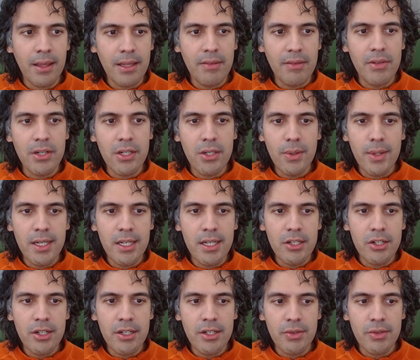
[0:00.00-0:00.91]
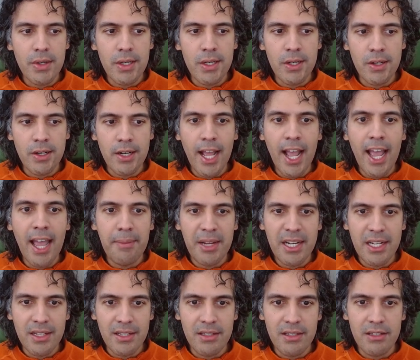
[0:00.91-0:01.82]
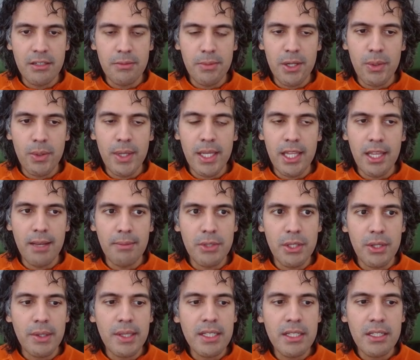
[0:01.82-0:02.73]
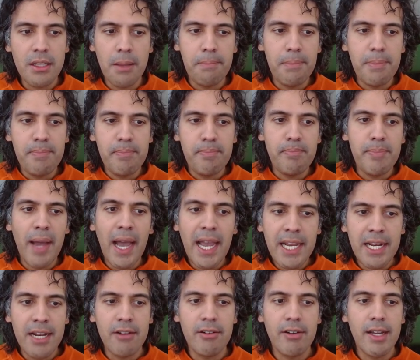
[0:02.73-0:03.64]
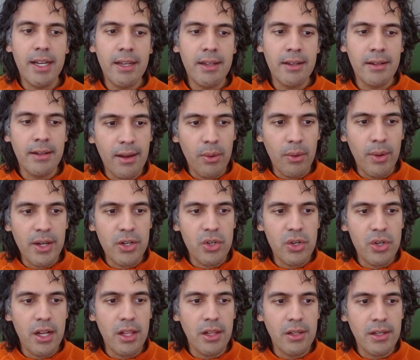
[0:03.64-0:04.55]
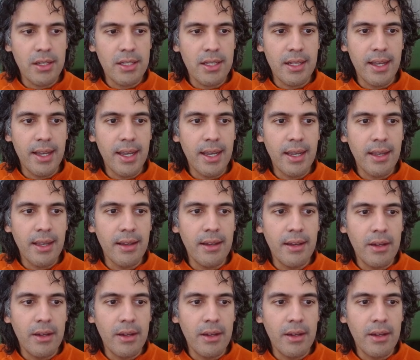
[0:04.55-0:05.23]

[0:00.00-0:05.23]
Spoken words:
Given two integers, return the Hamming distance between them. So this is a binary question, it looks like.